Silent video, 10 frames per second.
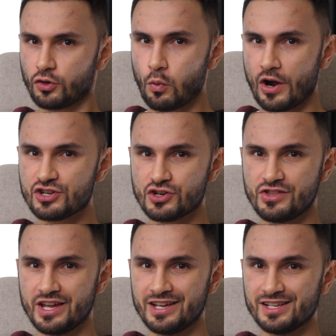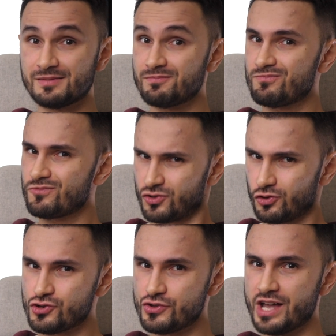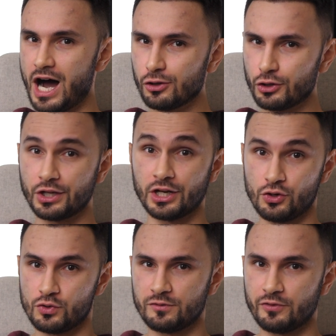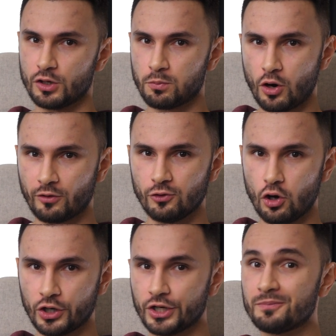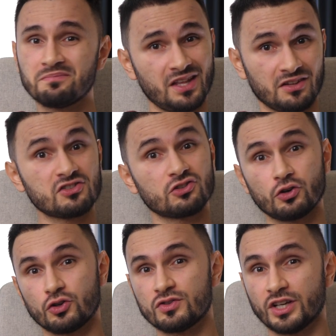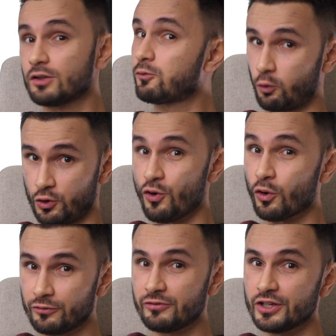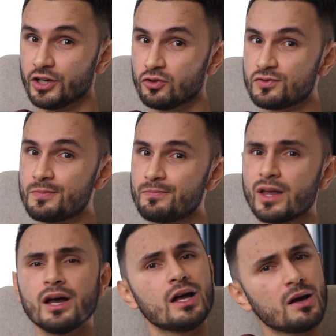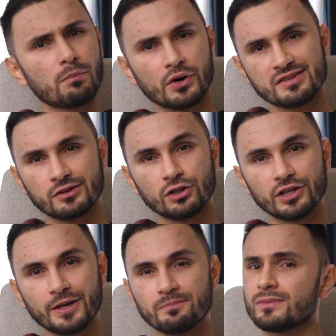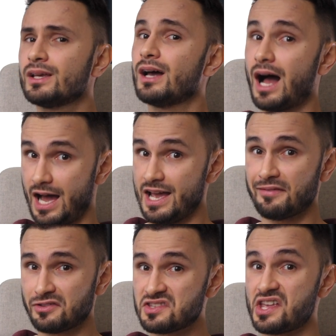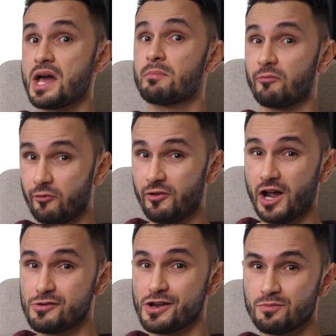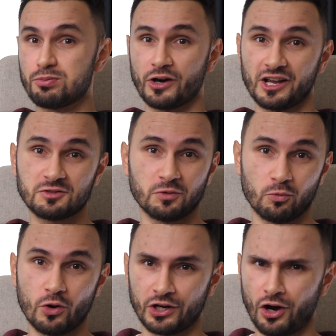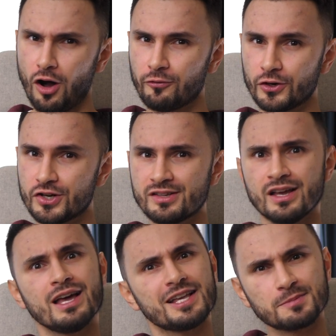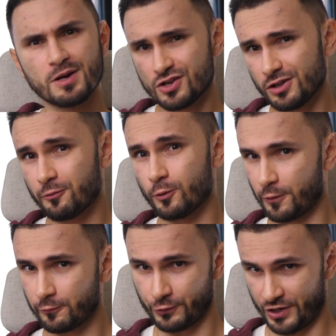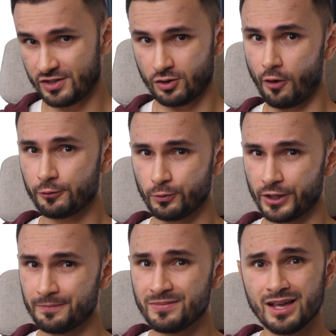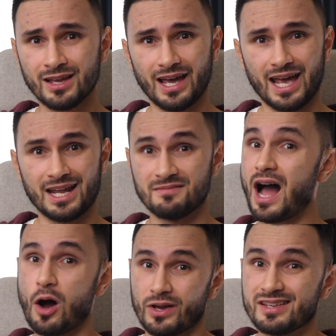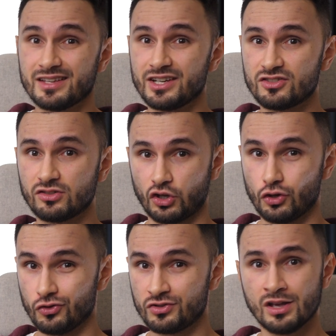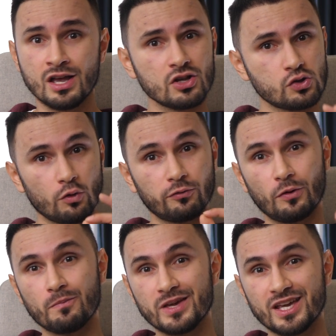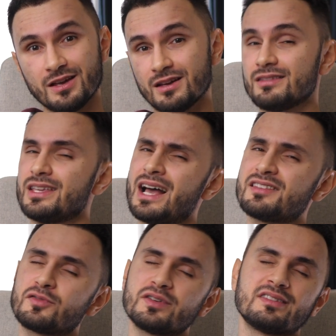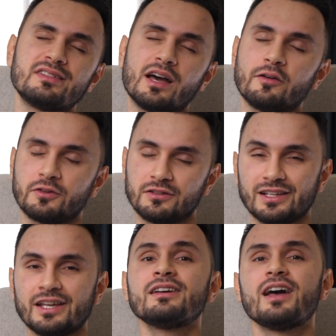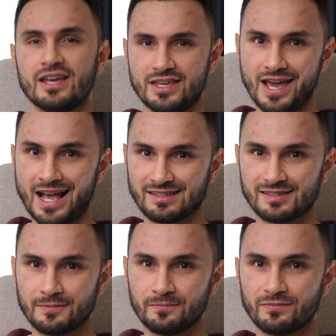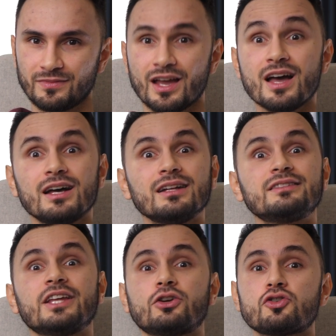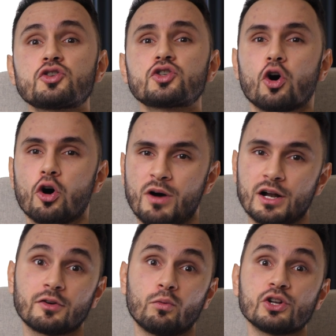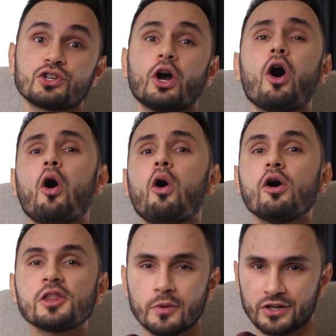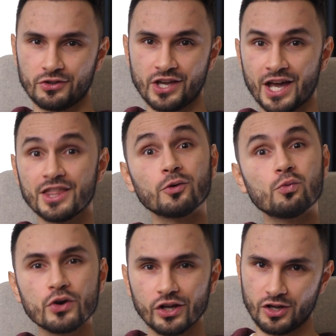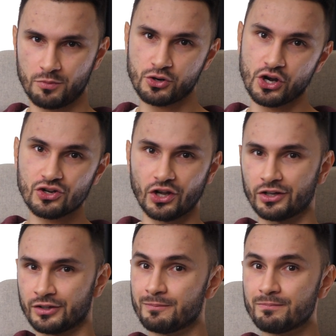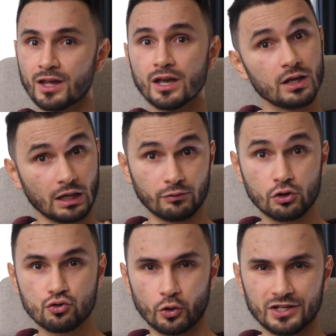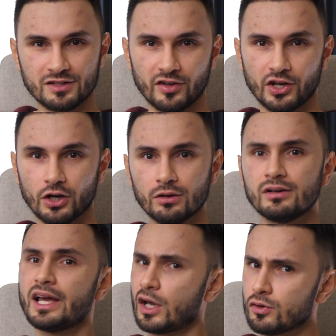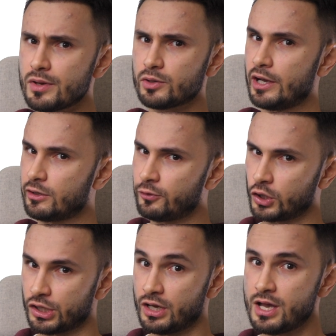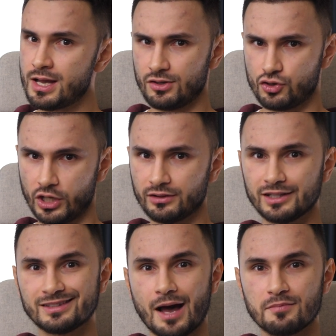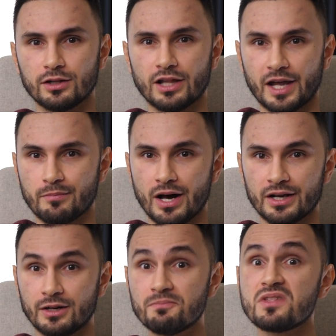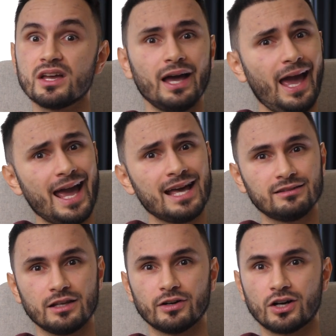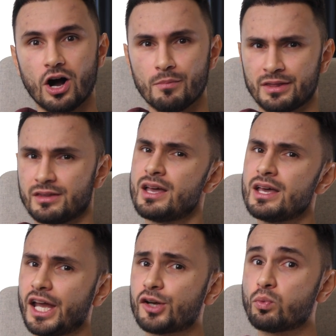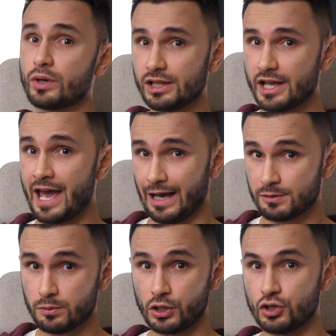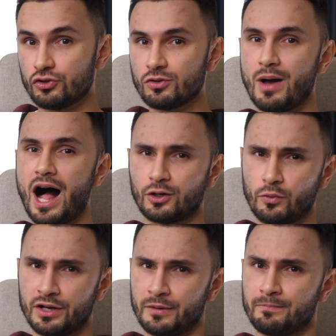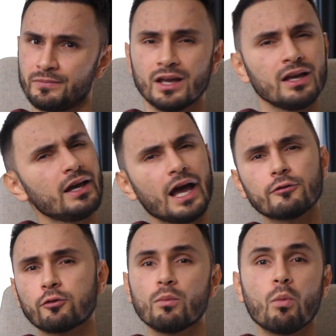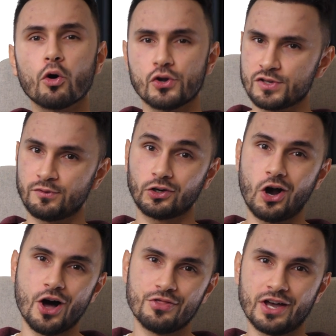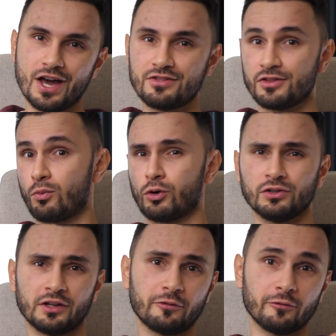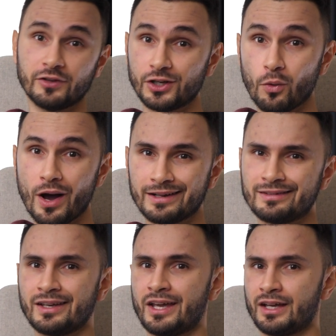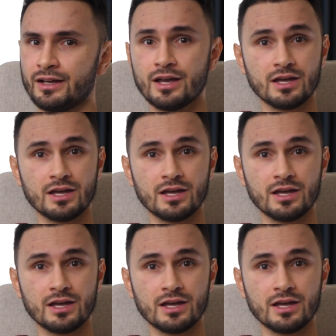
the question then is, should you download and use VideoProc Vlogger and start using it for your videos? Personally, I have to say I'm very impressed with what it offers, especially for free software and how easy it is to use. So for me, the answer is definitely a yes. Thank you so much for watching all the way to the end, I really appreciate it. If you enjoyed this video, it would be great if you could gently tap the like button and leave a comment. It really helps with the YouTube algorithm. And for more useful content in the world of video editing,